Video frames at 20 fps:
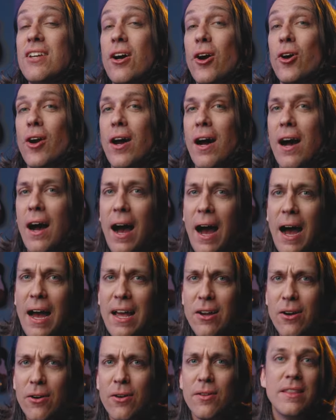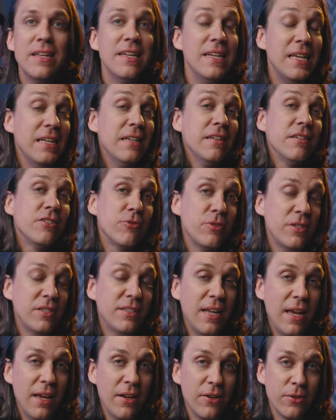are higher than industry
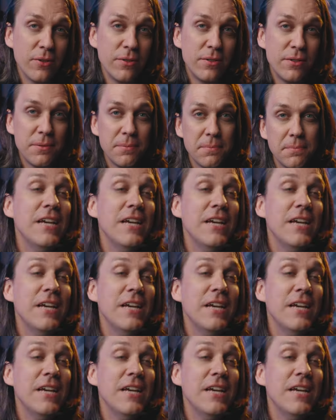standards.